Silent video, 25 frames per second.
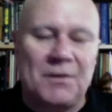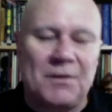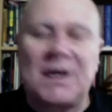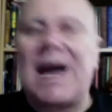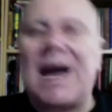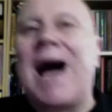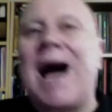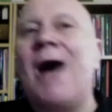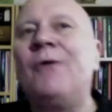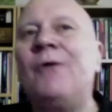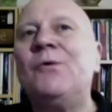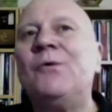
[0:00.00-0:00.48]

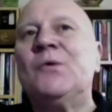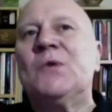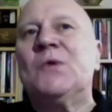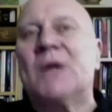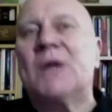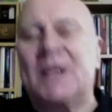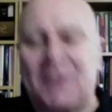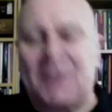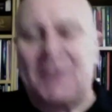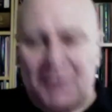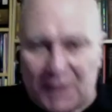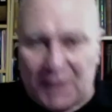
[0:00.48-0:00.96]
only
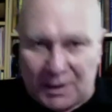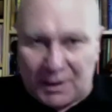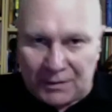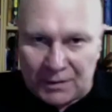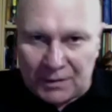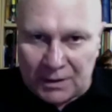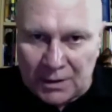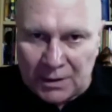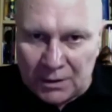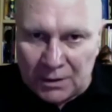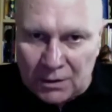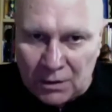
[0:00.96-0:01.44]
thing that
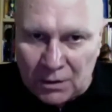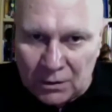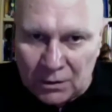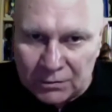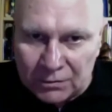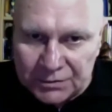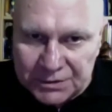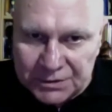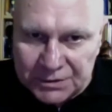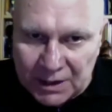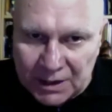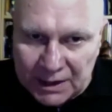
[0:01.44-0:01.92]
can
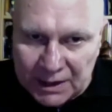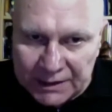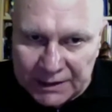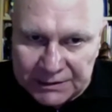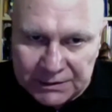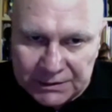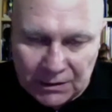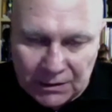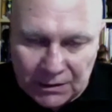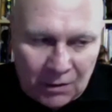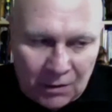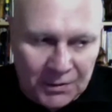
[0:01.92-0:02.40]
cause this
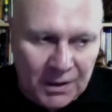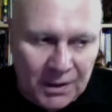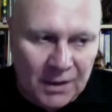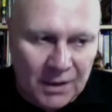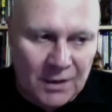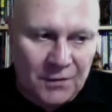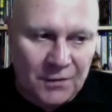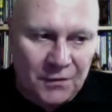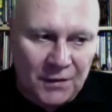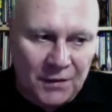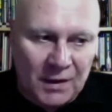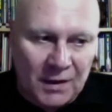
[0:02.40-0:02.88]
on
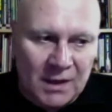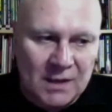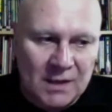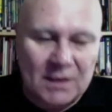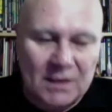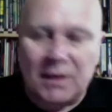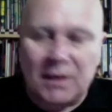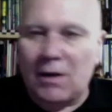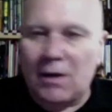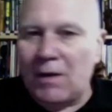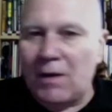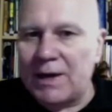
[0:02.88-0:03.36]
Earth is
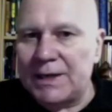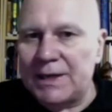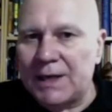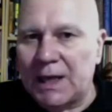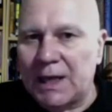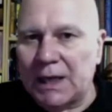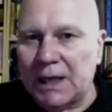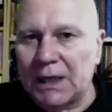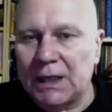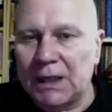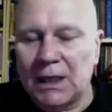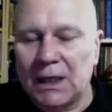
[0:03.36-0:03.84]
lightning.
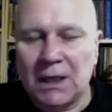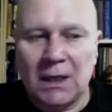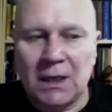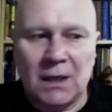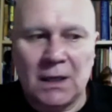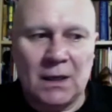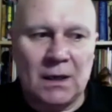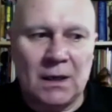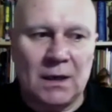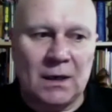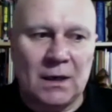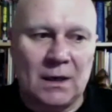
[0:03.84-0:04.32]

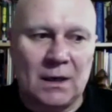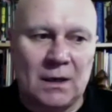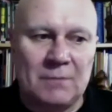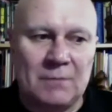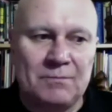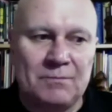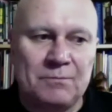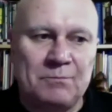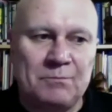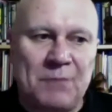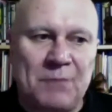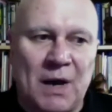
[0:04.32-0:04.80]

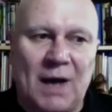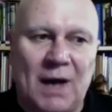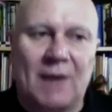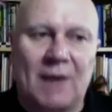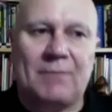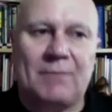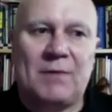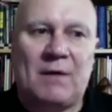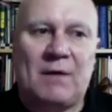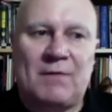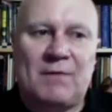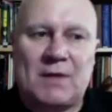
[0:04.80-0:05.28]
But
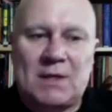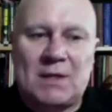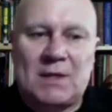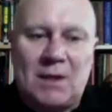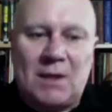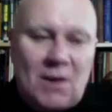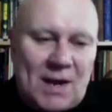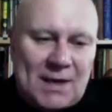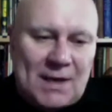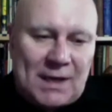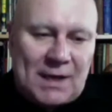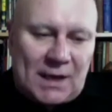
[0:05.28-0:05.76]
if it's
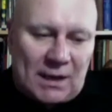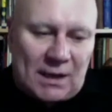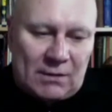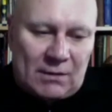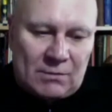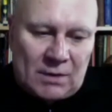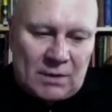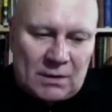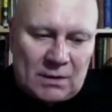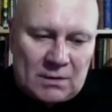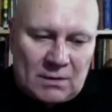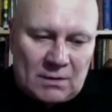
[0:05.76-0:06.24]
lightning,
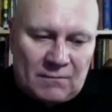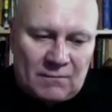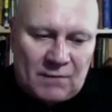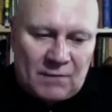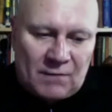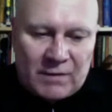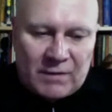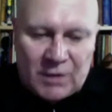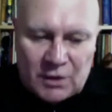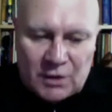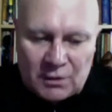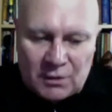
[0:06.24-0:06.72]
it's a
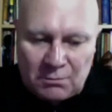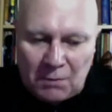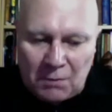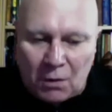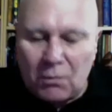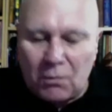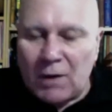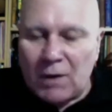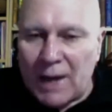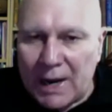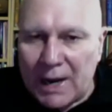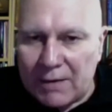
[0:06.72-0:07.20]
very
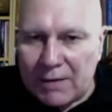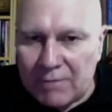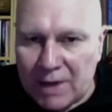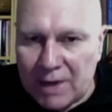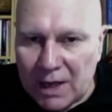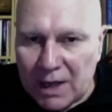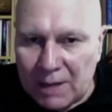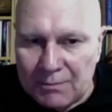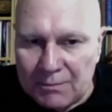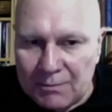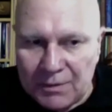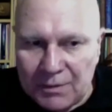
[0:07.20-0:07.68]
small
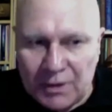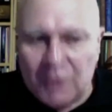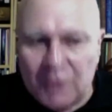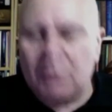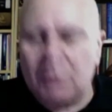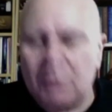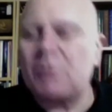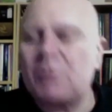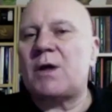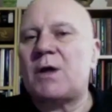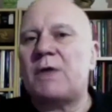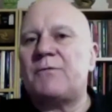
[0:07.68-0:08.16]
area. But this
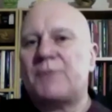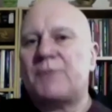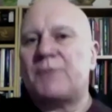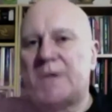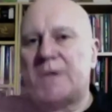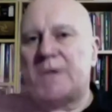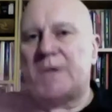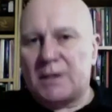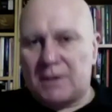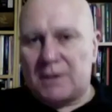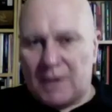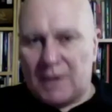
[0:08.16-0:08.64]
was over an
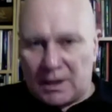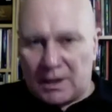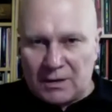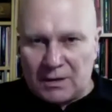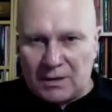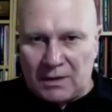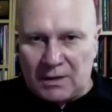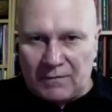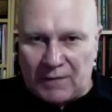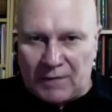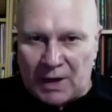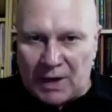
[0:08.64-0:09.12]

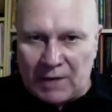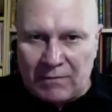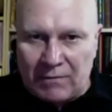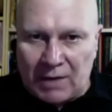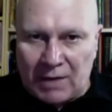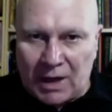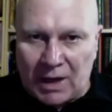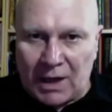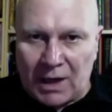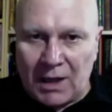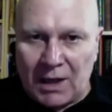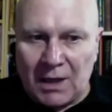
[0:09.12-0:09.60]
extensive
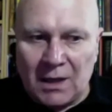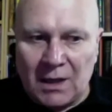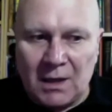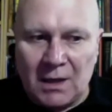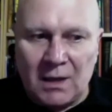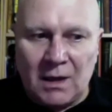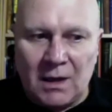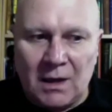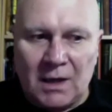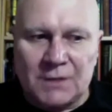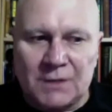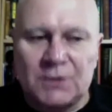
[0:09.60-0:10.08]
area,
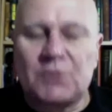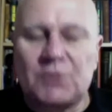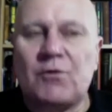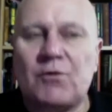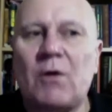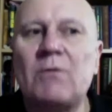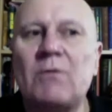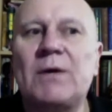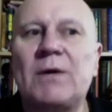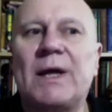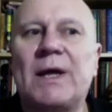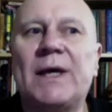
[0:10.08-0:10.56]
and
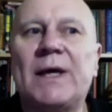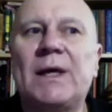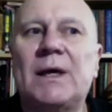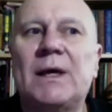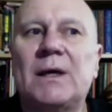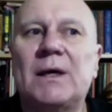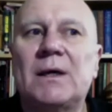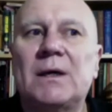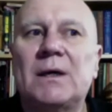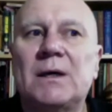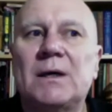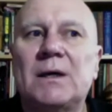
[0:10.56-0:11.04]
strongly
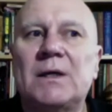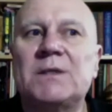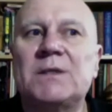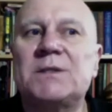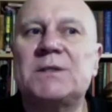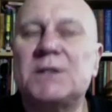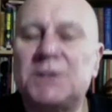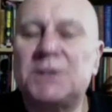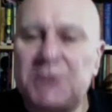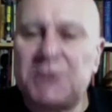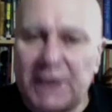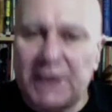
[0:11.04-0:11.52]
has
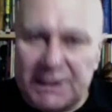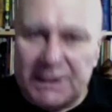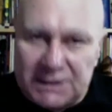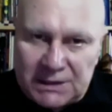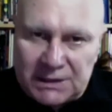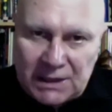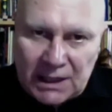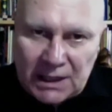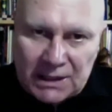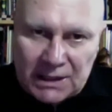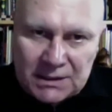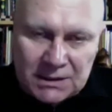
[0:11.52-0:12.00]

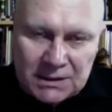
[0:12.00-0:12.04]
suggested